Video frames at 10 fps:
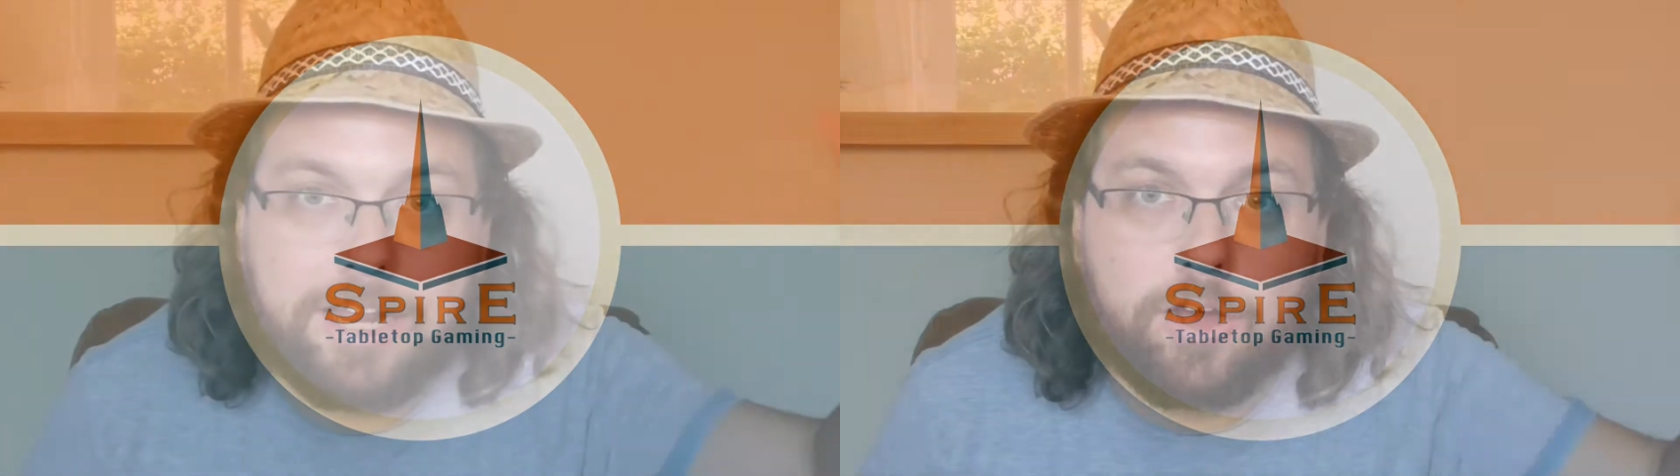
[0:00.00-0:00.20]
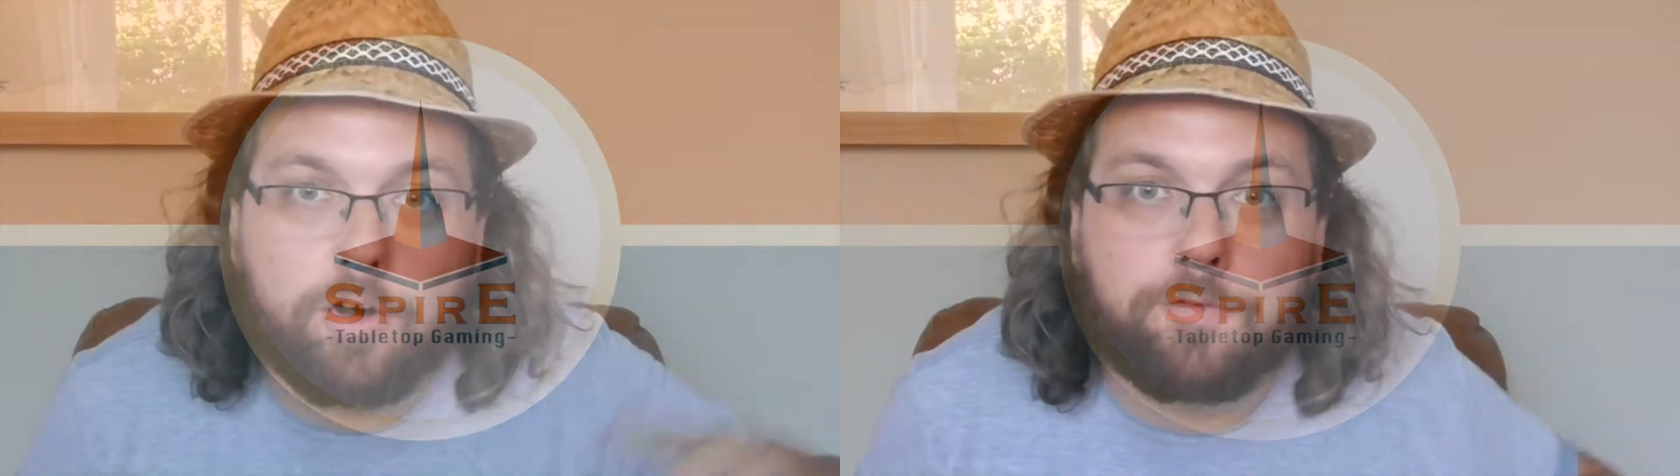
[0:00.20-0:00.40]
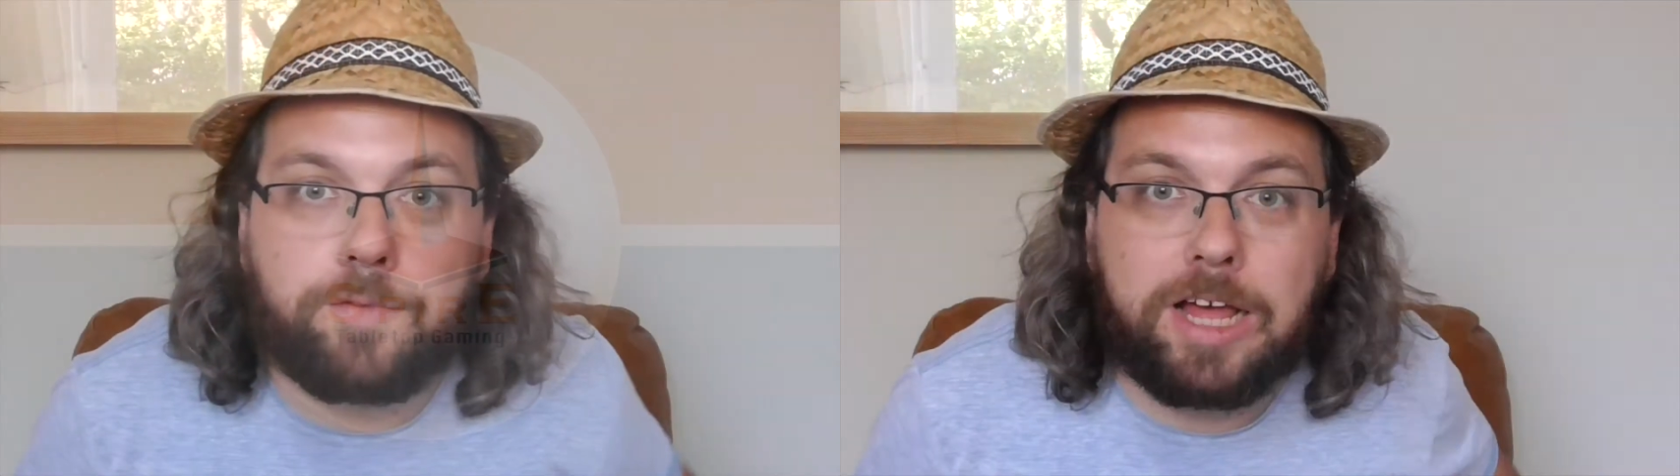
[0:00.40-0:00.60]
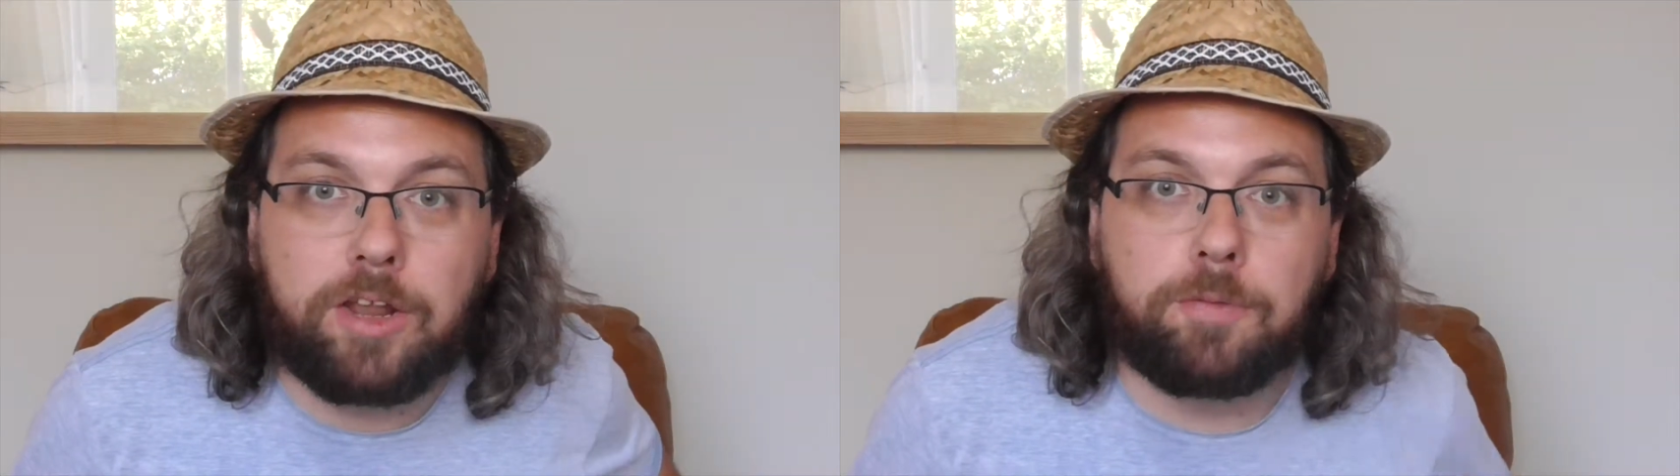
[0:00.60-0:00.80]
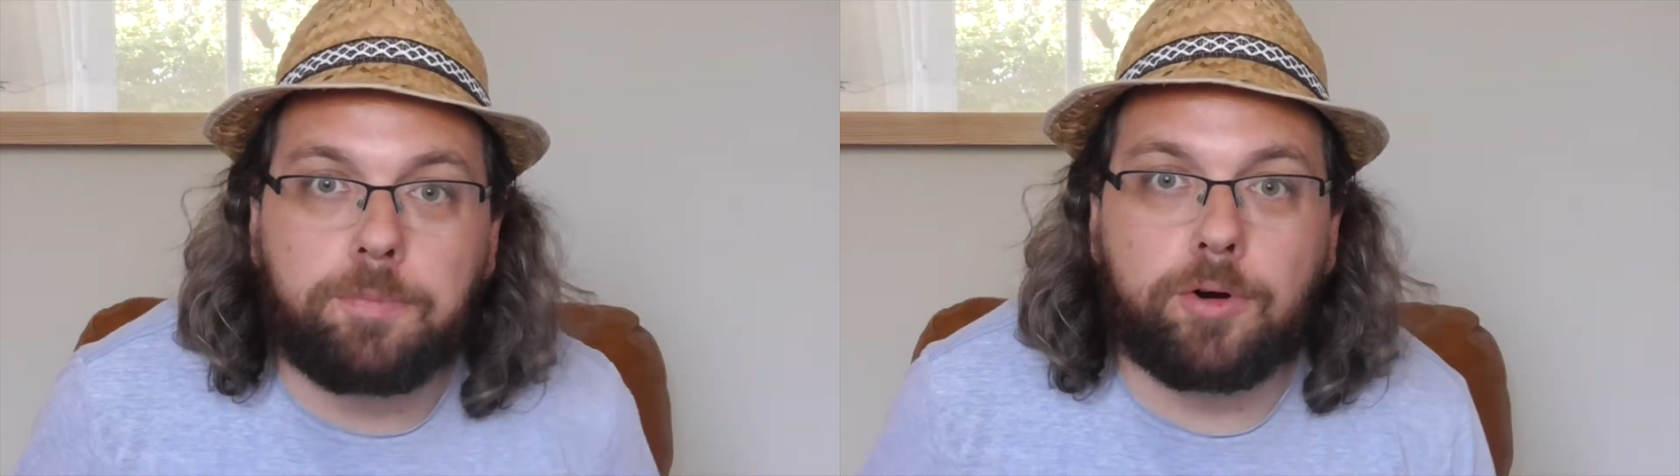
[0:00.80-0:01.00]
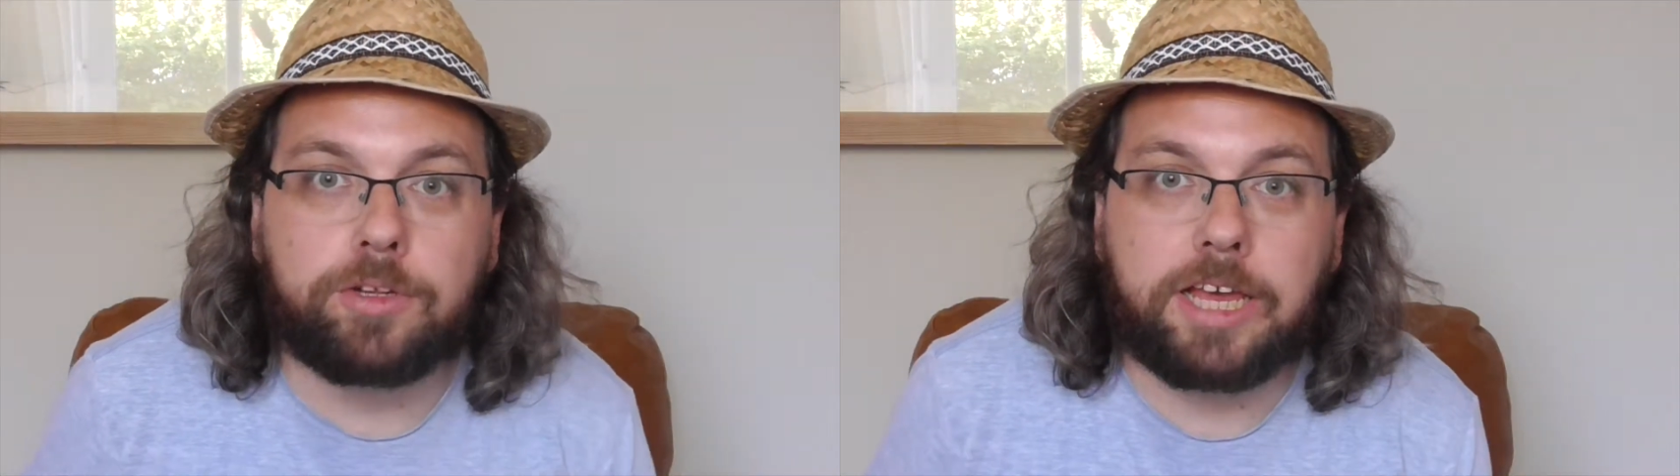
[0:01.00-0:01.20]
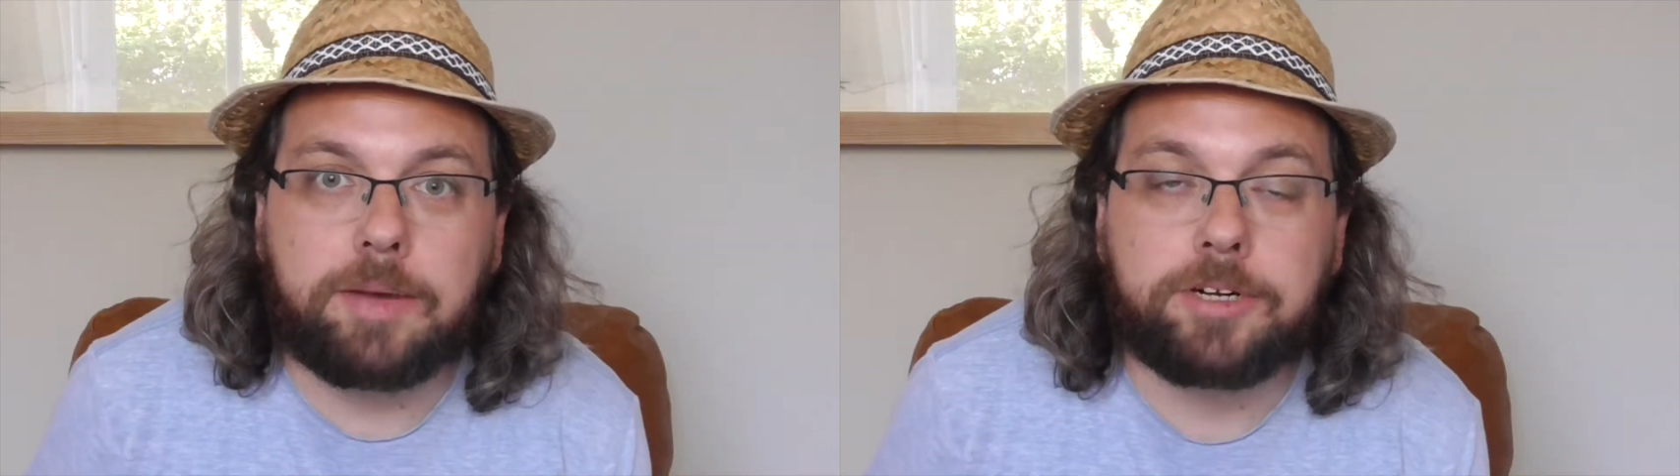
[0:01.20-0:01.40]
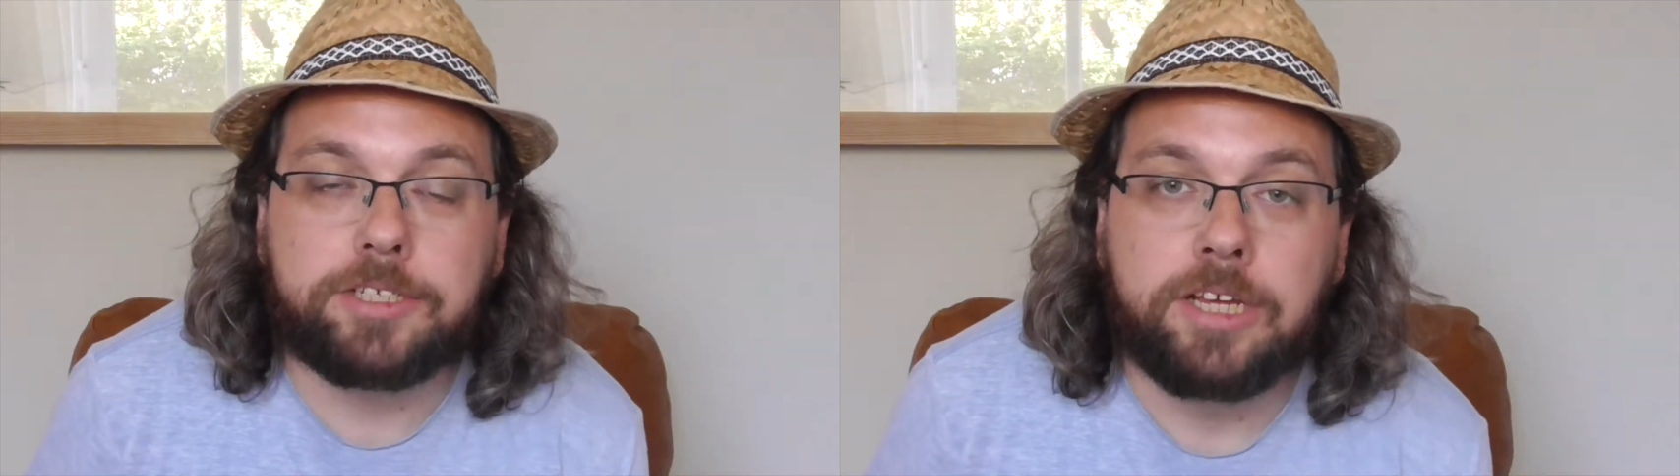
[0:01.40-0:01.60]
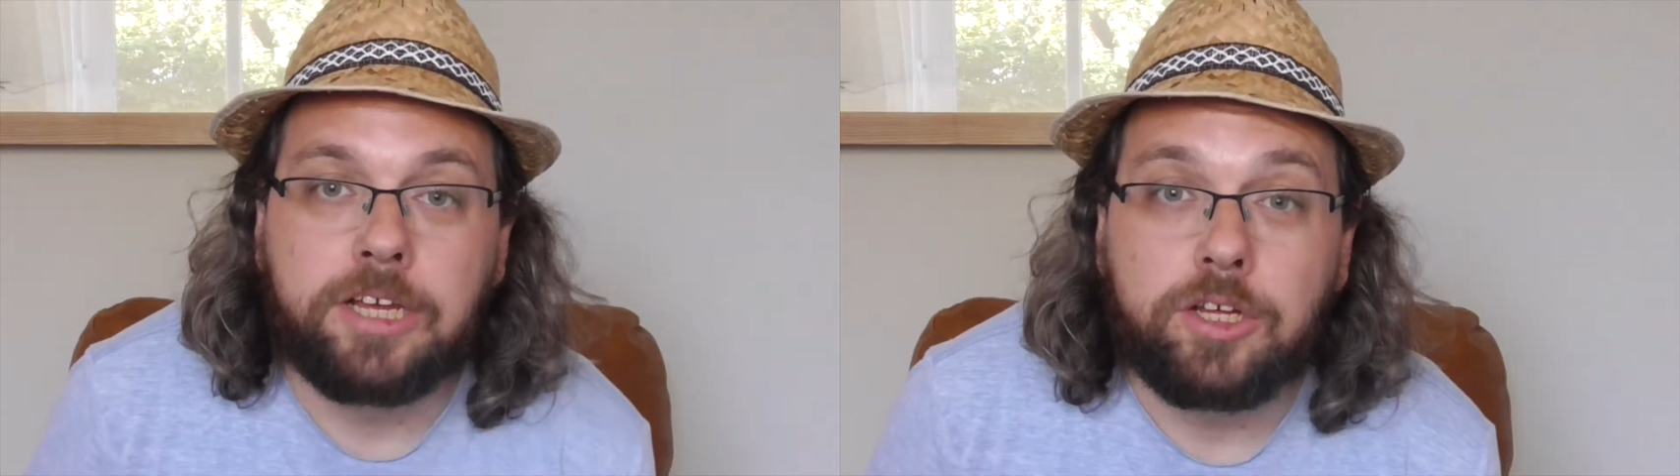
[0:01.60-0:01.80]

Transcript: Hello fellow board gamers!